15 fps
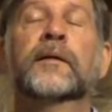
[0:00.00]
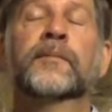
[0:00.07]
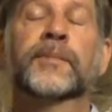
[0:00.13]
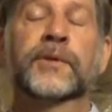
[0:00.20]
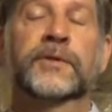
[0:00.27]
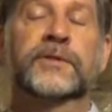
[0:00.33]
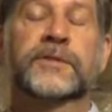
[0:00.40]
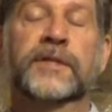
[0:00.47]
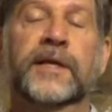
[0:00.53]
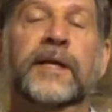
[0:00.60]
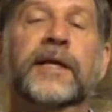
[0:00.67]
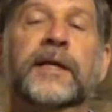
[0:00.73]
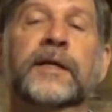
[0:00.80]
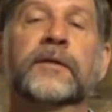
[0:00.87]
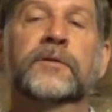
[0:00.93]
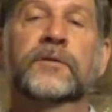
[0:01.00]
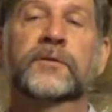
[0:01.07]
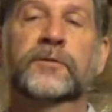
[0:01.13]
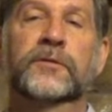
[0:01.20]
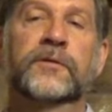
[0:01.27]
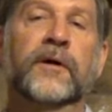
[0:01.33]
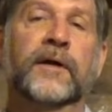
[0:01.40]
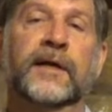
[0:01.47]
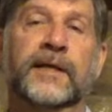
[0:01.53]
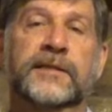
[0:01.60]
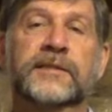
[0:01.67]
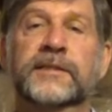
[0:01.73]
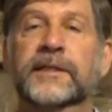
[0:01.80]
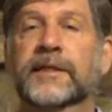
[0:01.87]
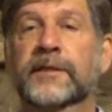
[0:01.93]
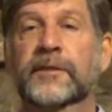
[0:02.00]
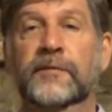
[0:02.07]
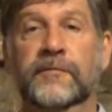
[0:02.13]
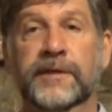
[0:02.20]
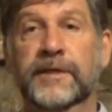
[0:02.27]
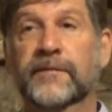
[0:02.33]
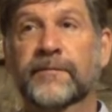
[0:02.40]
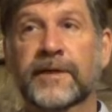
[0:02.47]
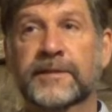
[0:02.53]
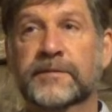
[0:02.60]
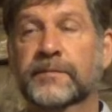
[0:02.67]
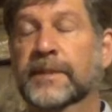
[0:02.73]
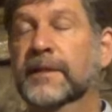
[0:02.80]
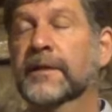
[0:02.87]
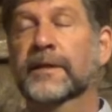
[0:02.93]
because they are not seeing the reinvestment,